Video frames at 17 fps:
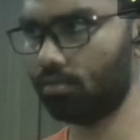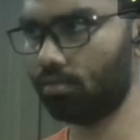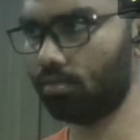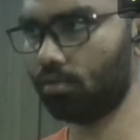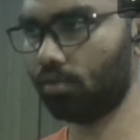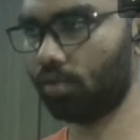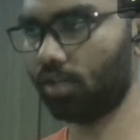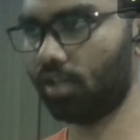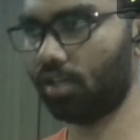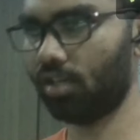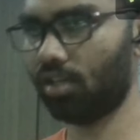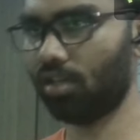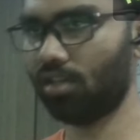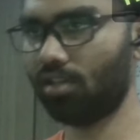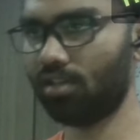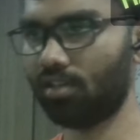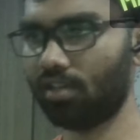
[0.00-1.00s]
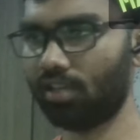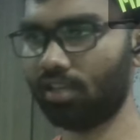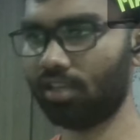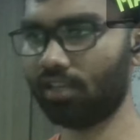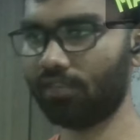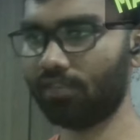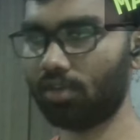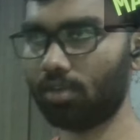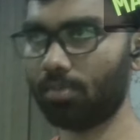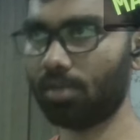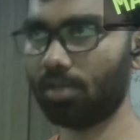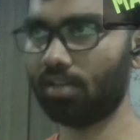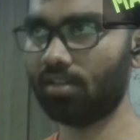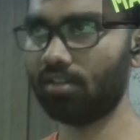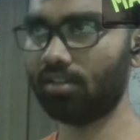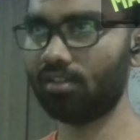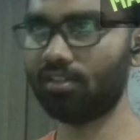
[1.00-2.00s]
Okay, I think I found a
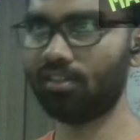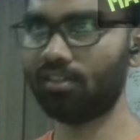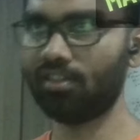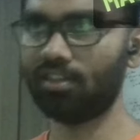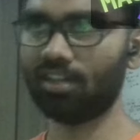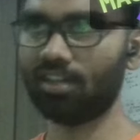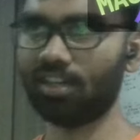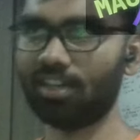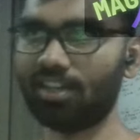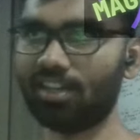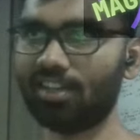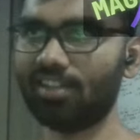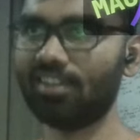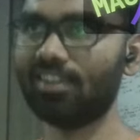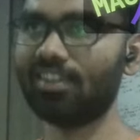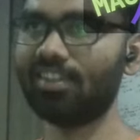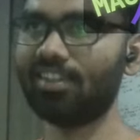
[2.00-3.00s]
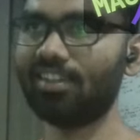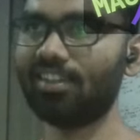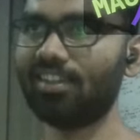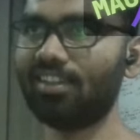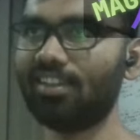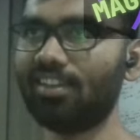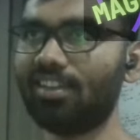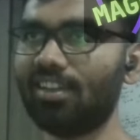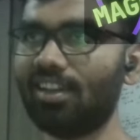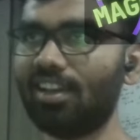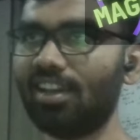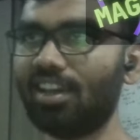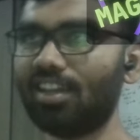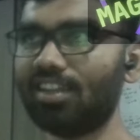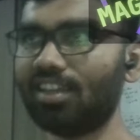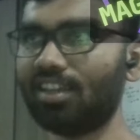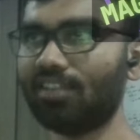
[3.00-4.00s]
bug. Haha.
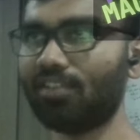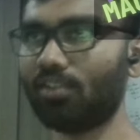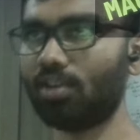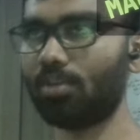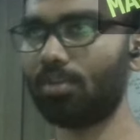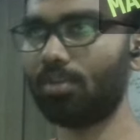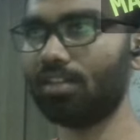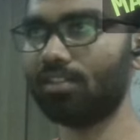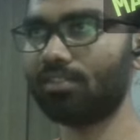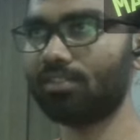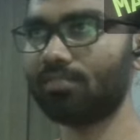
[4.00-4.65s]
I think I found a bug.